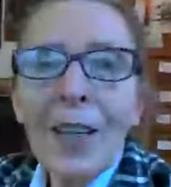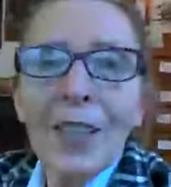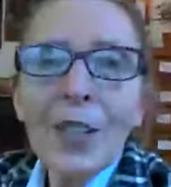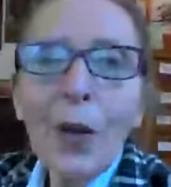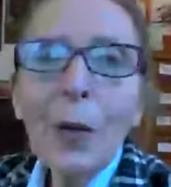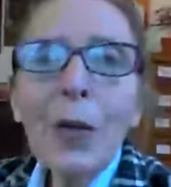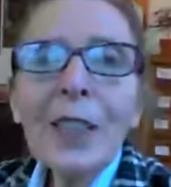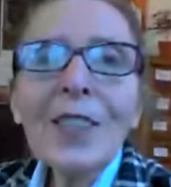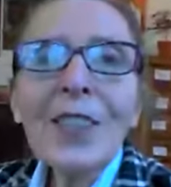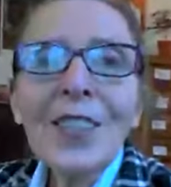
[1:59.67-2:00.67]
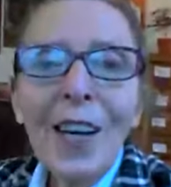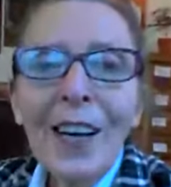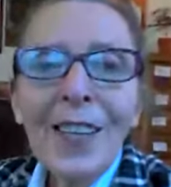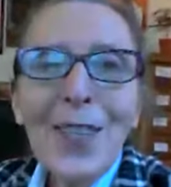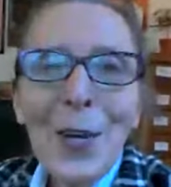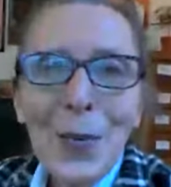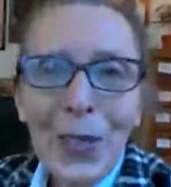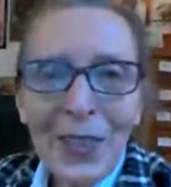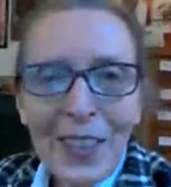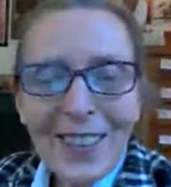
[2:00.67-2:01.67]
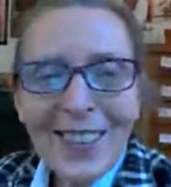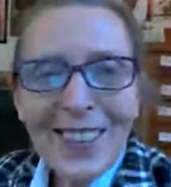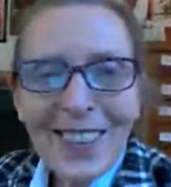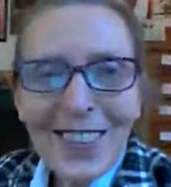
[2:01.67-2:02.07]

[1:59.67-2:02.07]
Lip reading: So I wanted to start with a little